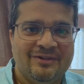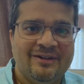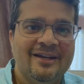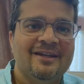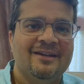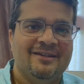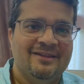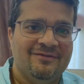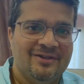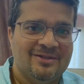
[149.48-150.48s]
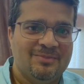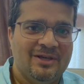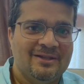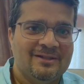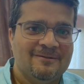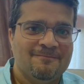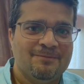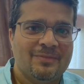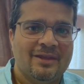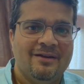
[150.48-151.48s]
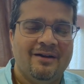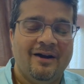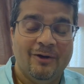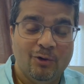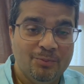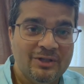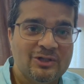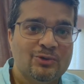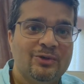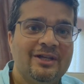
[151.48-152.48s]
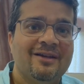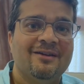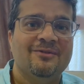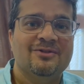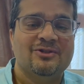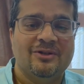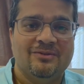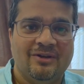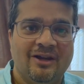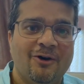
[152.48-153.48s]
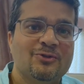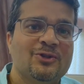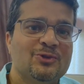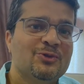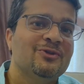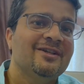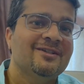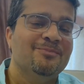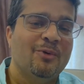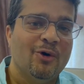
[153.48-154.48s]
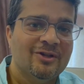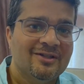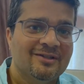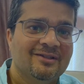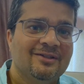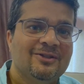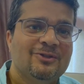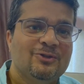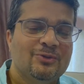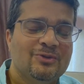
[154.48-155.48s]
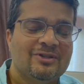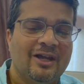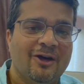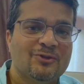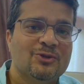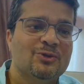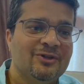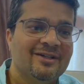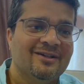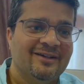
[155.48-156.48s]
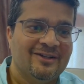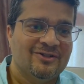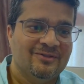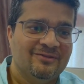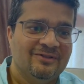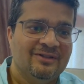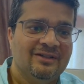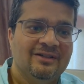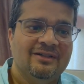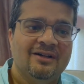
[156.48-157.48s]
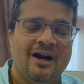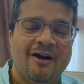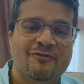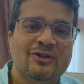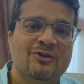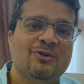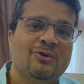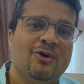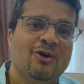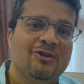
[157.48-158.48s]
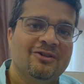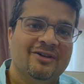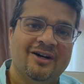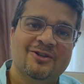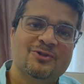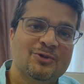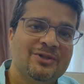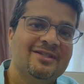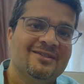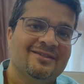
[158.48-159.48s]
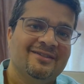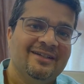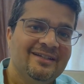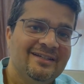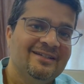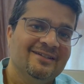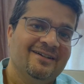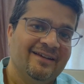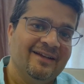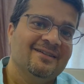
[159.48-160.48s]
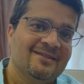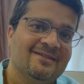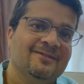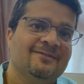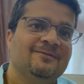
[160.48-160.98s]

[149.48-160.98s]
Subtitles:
creating it in the first place. I hope the story allows us to create a bond, allows us to create a connection. After all, our stories indeed connect us.